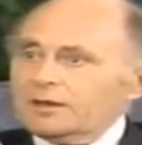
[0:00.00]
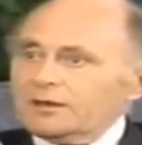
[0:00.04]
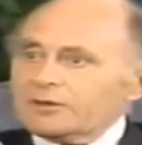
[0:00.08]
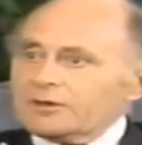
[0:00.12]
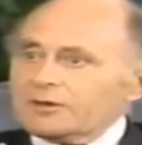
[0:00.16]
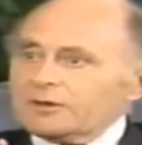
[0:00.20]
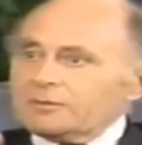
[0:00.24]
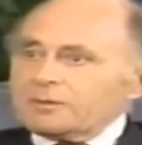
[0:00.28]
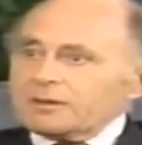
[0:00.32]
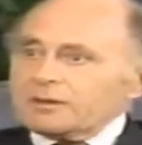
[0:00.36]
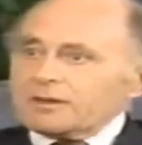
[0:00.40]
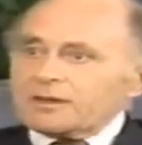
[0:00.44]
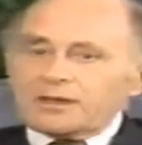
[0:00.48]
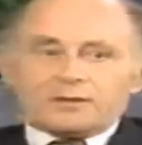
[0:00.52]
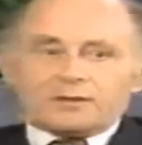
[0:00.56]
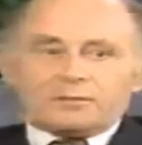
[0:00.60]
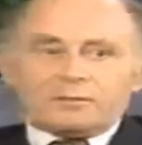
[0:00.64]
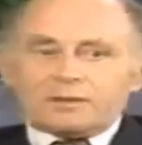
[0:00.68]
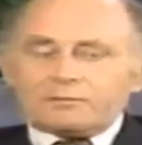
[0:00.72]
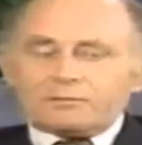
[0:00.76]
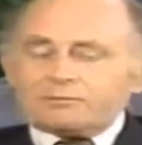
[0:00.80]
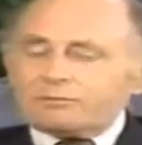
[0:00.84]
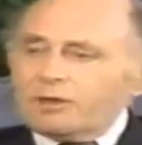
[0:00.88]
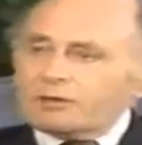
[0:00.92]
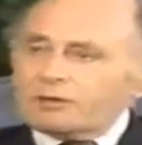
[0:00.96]
that it began to
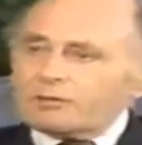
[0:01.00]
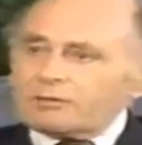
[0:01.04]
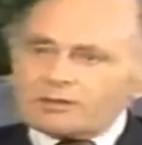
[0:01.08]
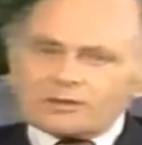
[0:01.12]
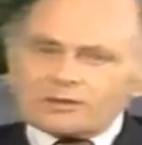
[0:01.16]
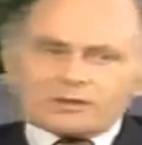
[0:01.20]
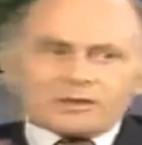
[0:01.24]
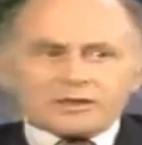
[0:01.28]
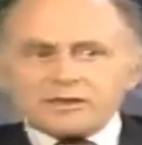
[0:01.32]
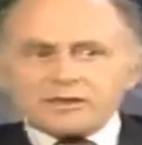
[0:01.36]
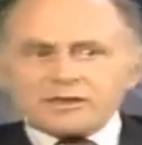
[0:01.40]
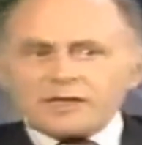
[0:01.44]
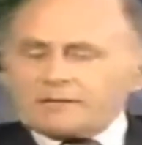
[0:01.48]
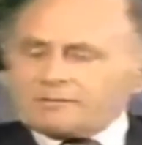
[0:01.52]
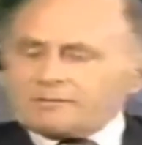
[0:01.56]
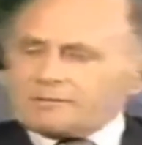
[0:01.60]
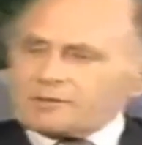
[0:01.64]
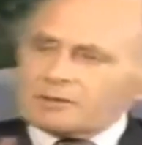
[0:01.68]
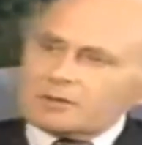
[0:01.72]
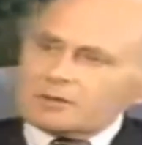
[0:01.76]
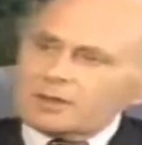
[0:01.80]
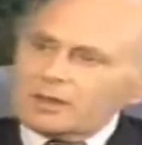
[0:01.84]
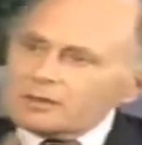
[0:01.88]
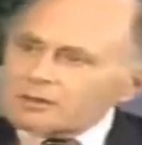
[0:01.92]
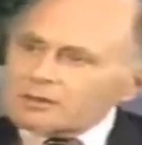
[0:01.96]
make progress. This is
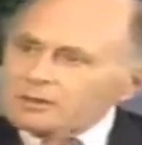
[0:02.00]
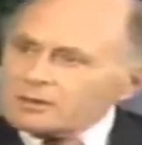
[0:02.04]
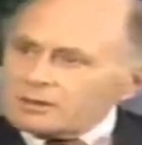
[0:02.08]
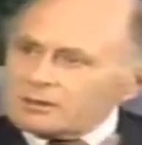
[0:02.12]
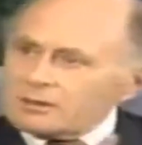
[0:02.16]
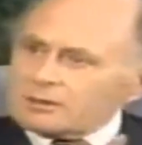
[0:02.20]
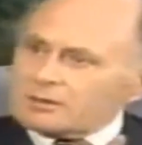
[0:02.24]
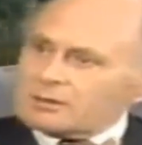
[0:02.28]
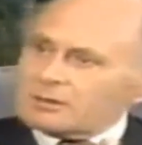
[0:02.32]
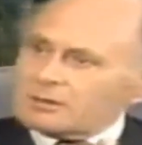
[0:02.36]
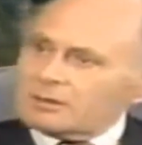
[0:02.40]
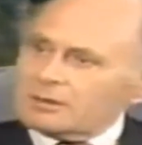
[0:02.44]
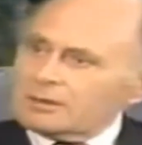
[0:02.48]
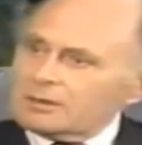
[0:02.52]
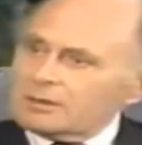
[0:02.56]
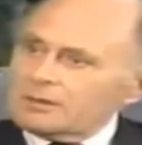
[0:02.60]
absolute nonsense.